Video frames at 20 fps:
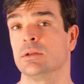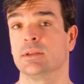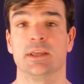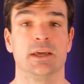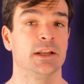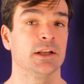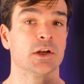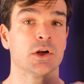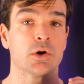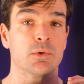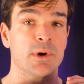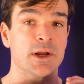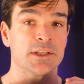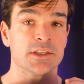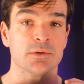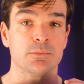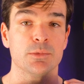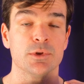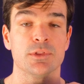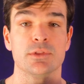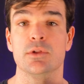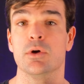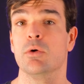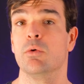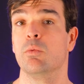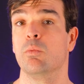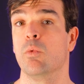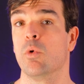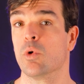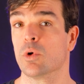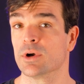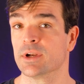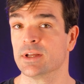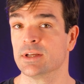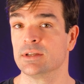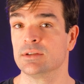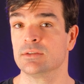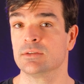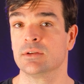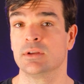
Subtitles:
Getting corrected with no warnings.